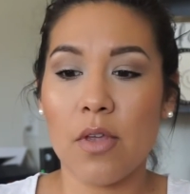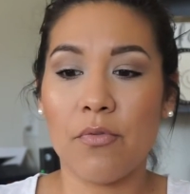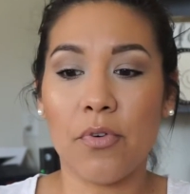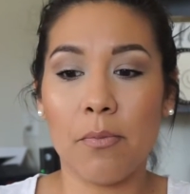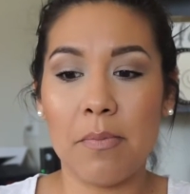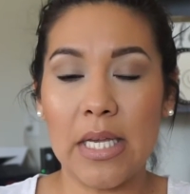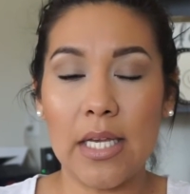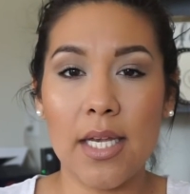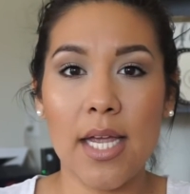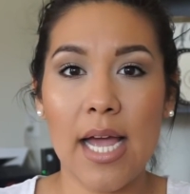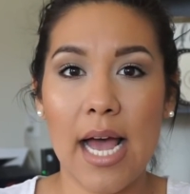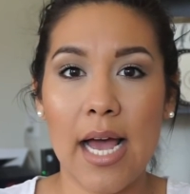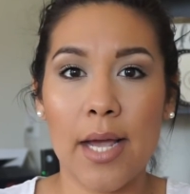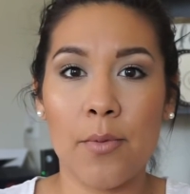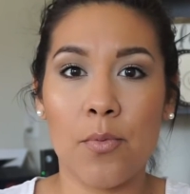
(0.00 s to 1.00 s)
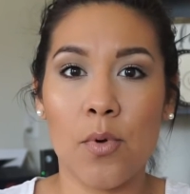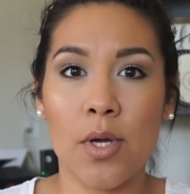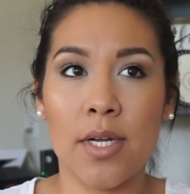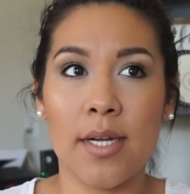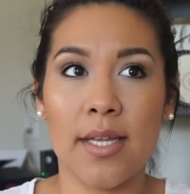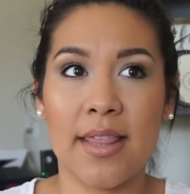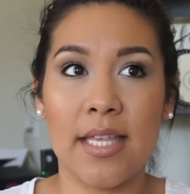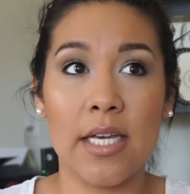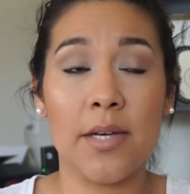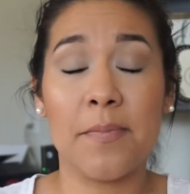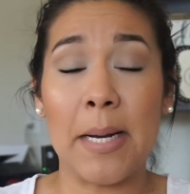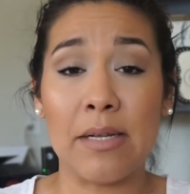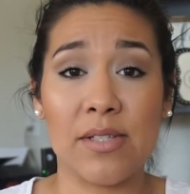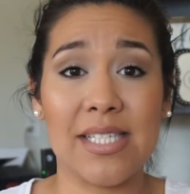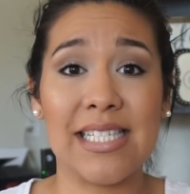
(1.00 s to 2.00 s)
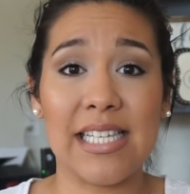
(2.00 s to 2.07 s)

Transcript: for me, I would think about